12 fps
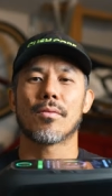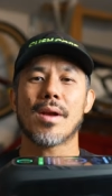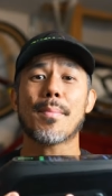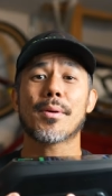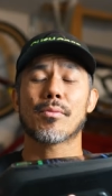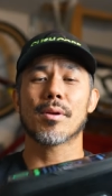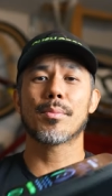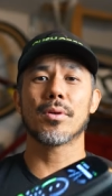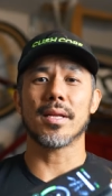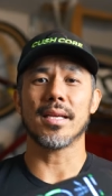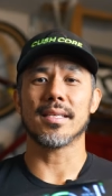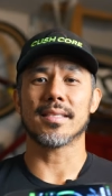Rapid
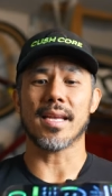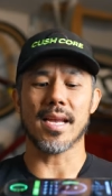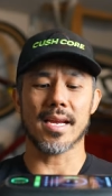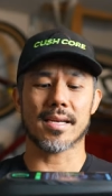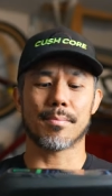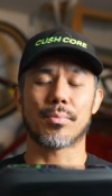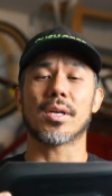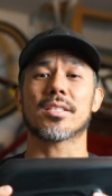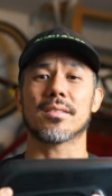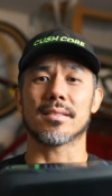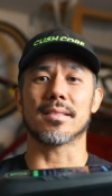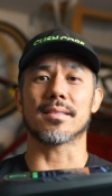Reboot is a
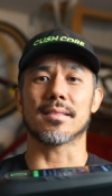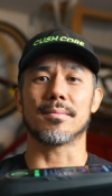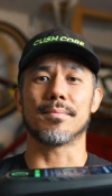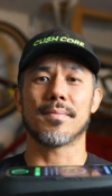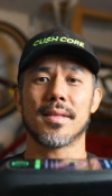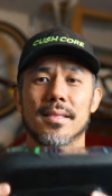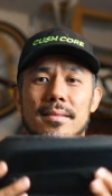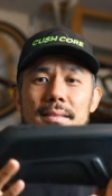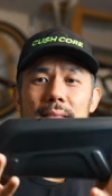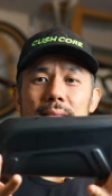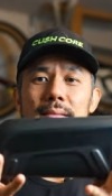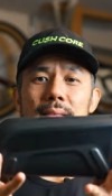compression system. This
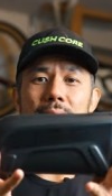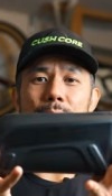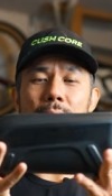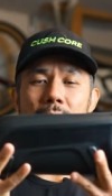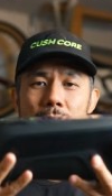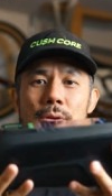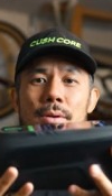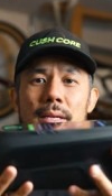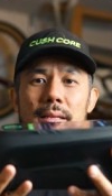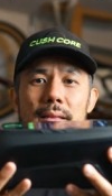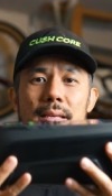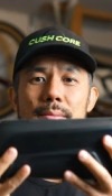is the main
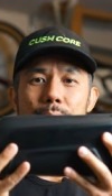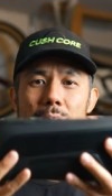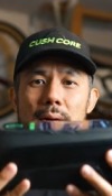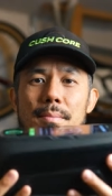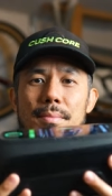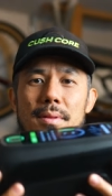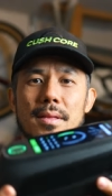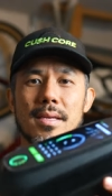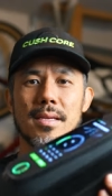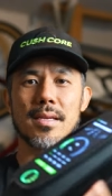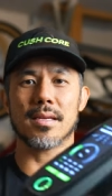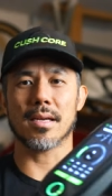unit, the pump,
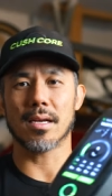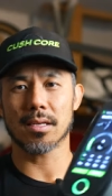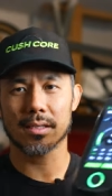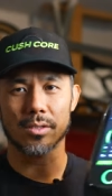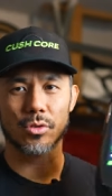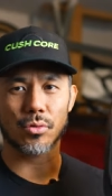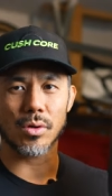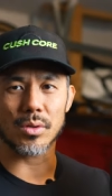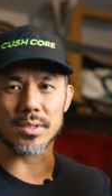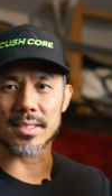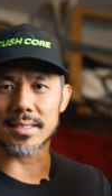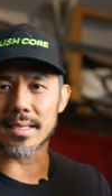the
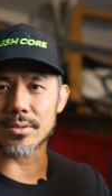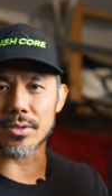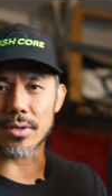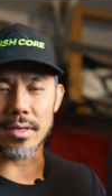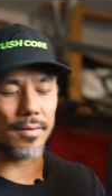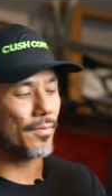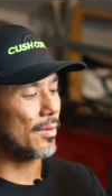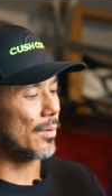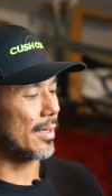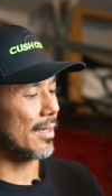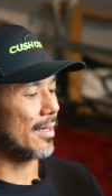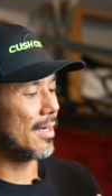control center, if you
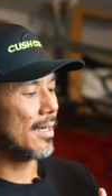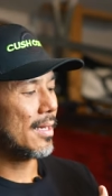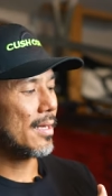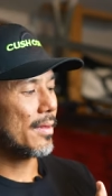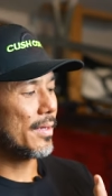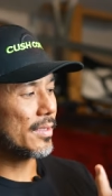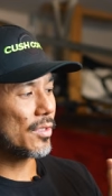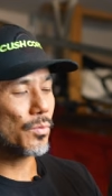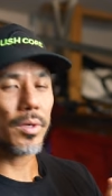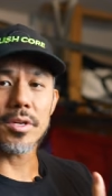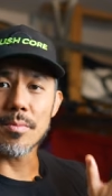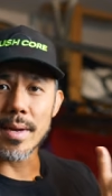will. This is
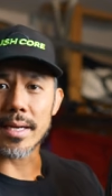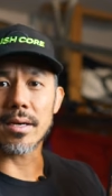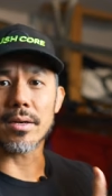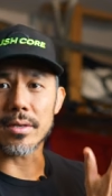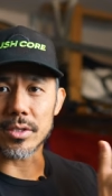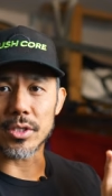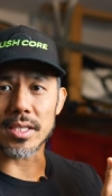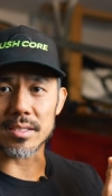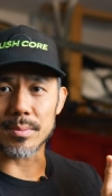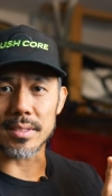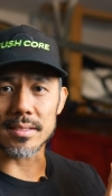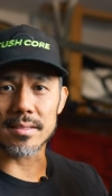where you make all your
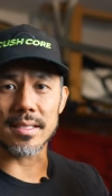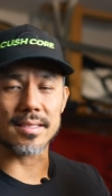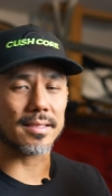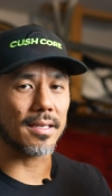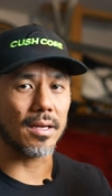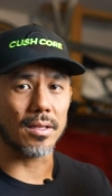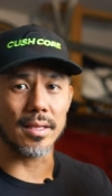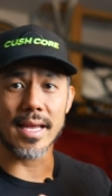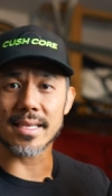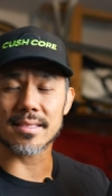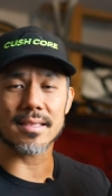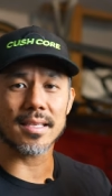adjustments. They sell
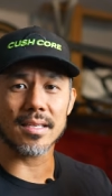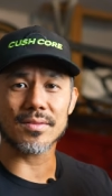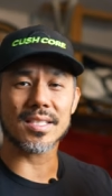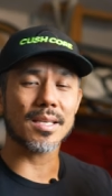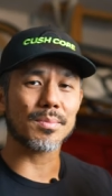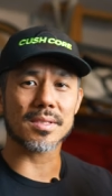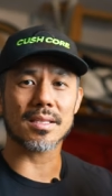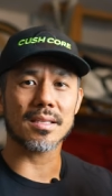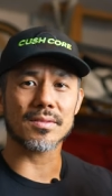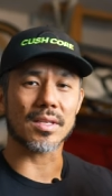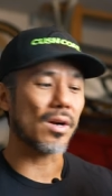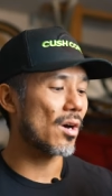leg sleeves, hip
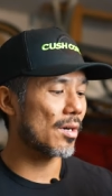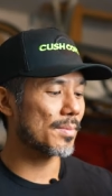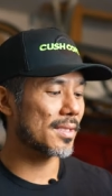sleeves, and arm